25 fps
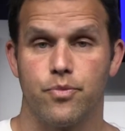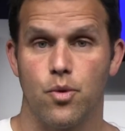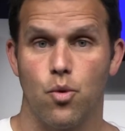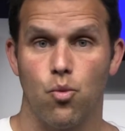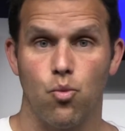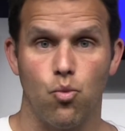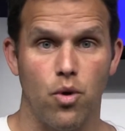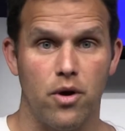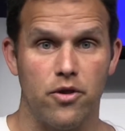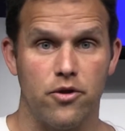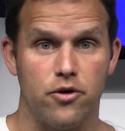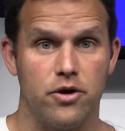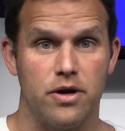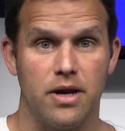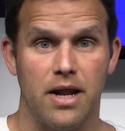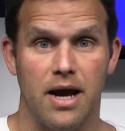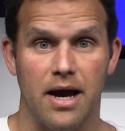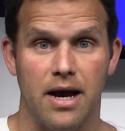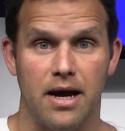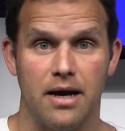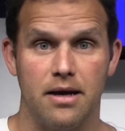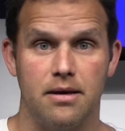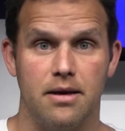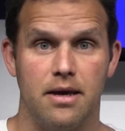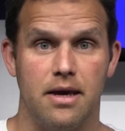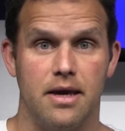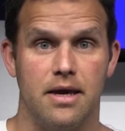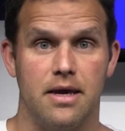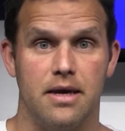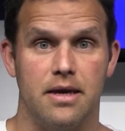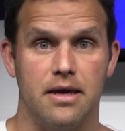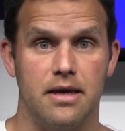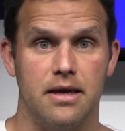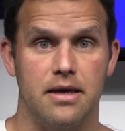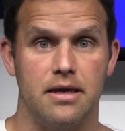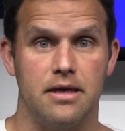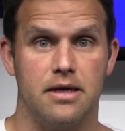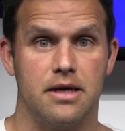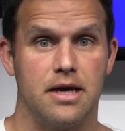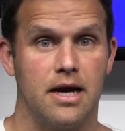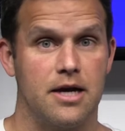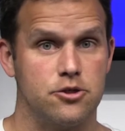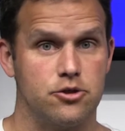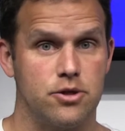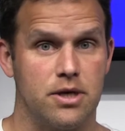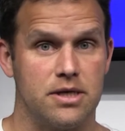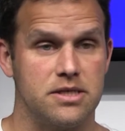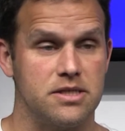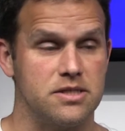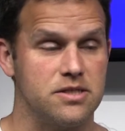whether or not a
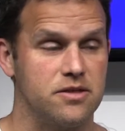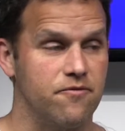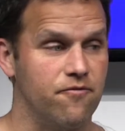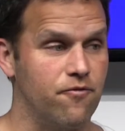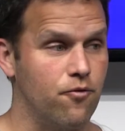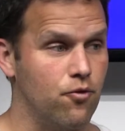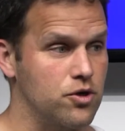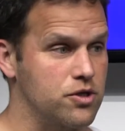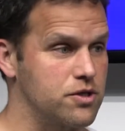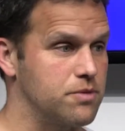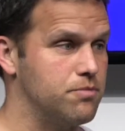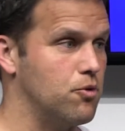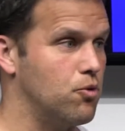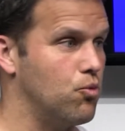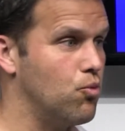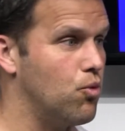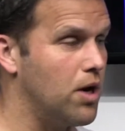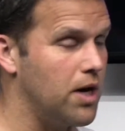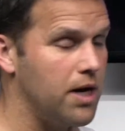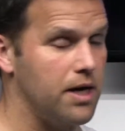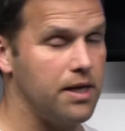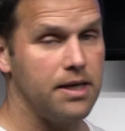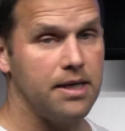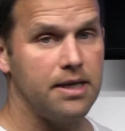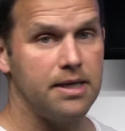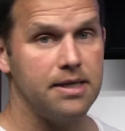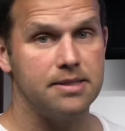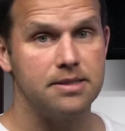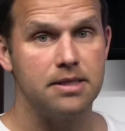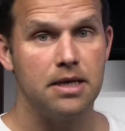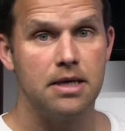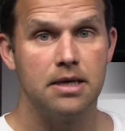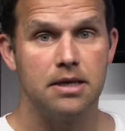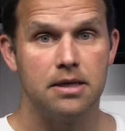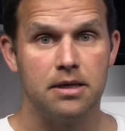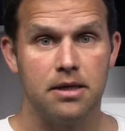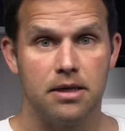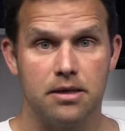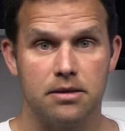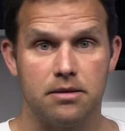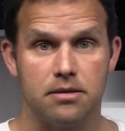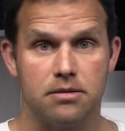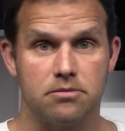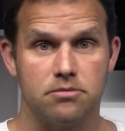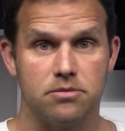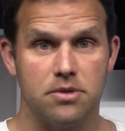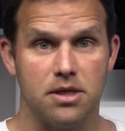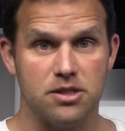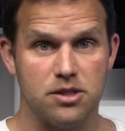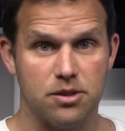contract is enforceable. One is,
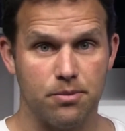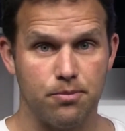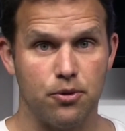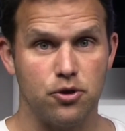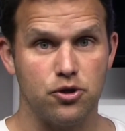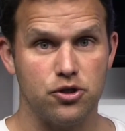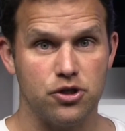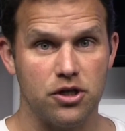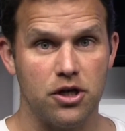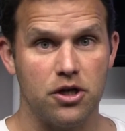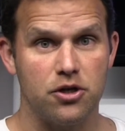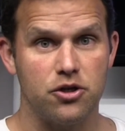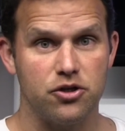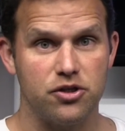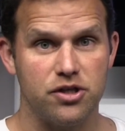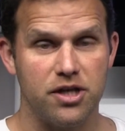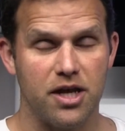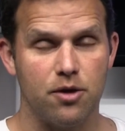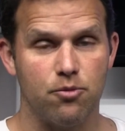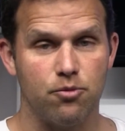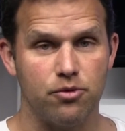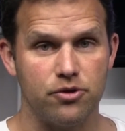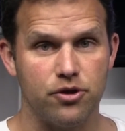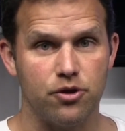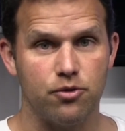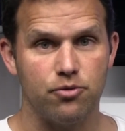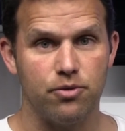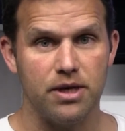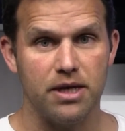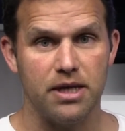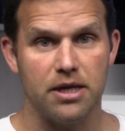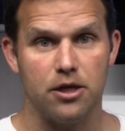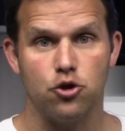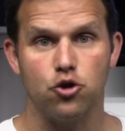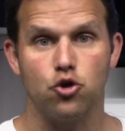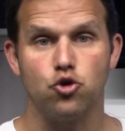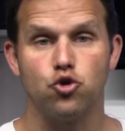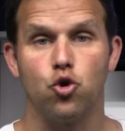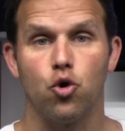does the person understand what they're reading?